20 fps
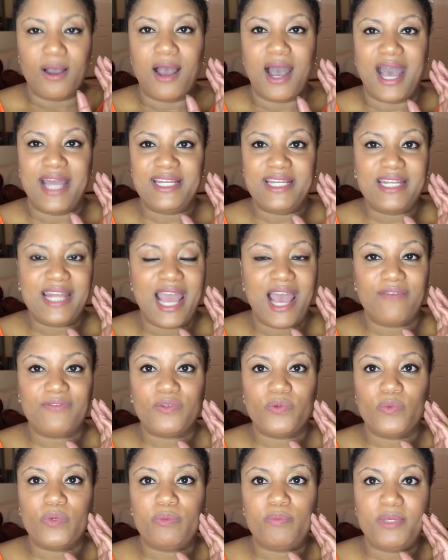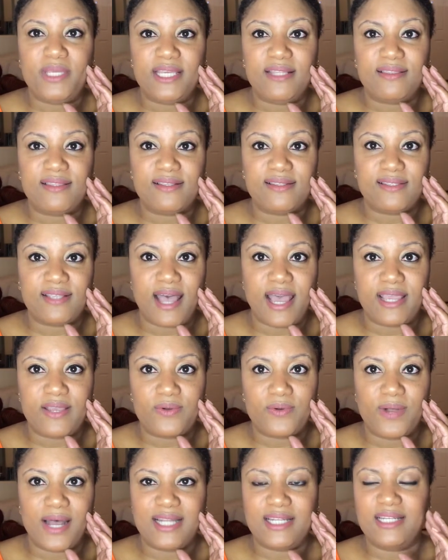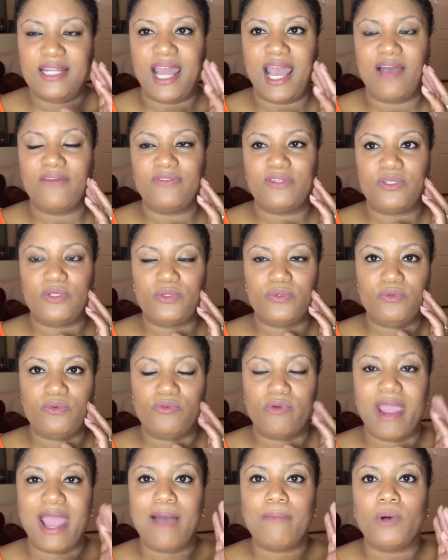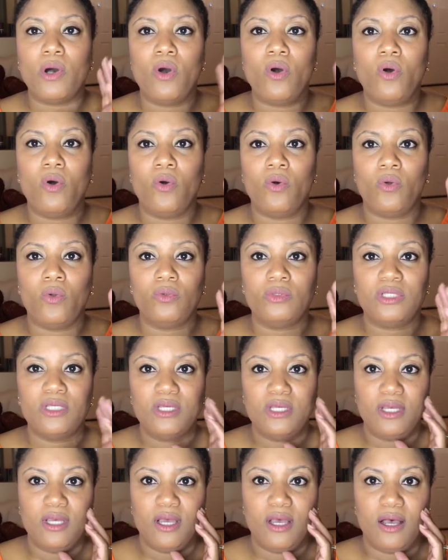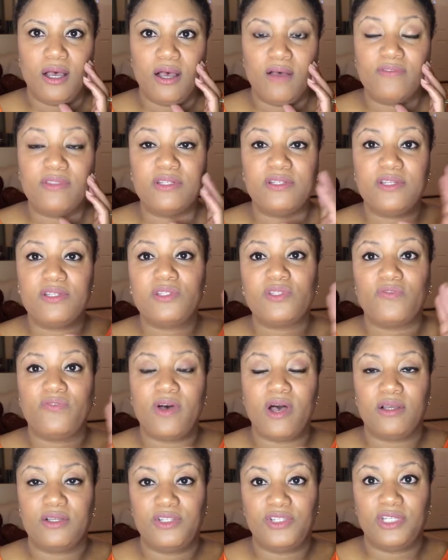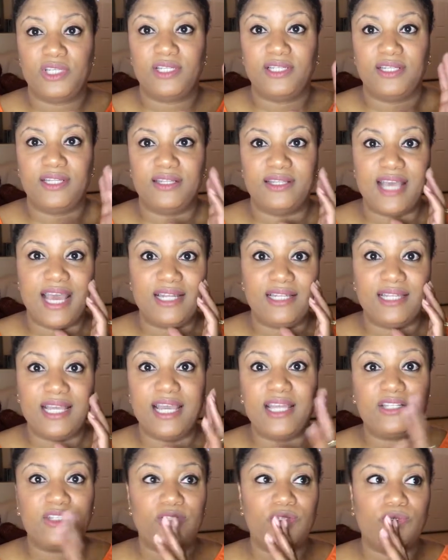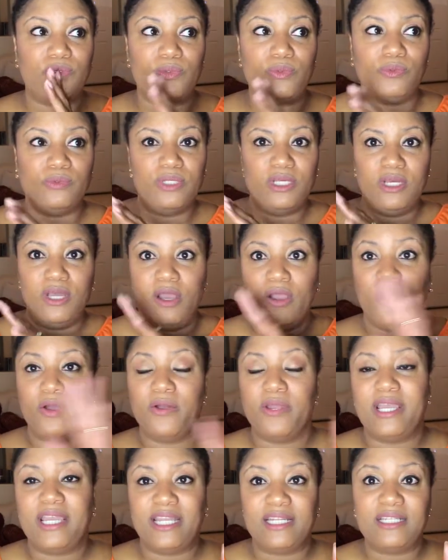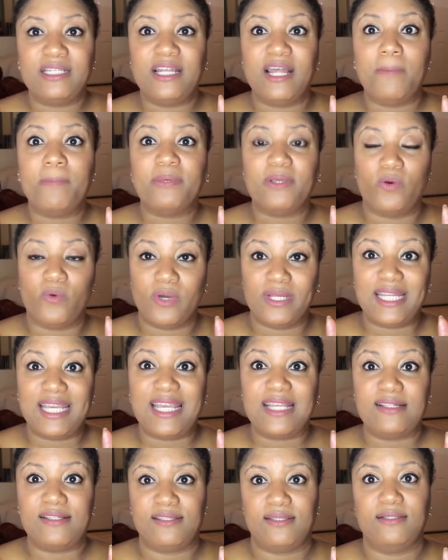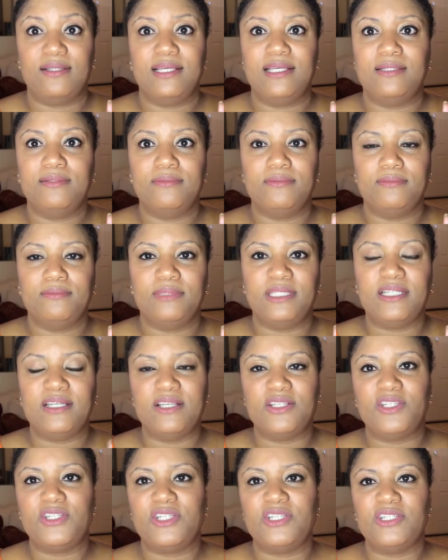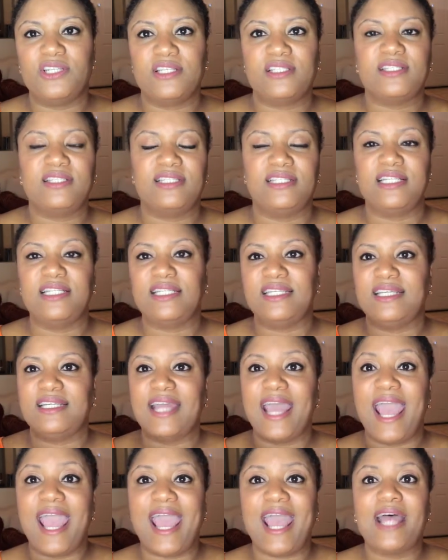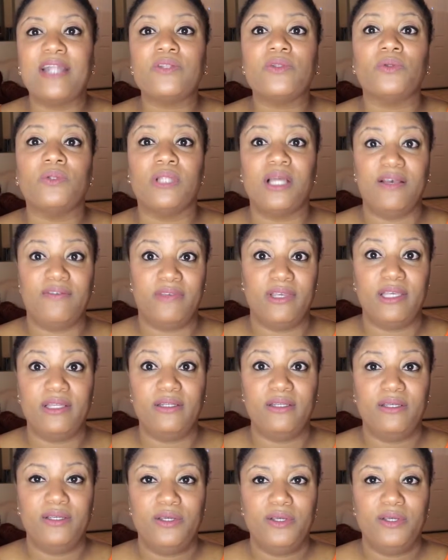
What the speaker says: I didn't have to repeat the cycle. I didn't have to grab a hold of the dysfunction that led to her ending up on insulin because she just didn't get a handle of it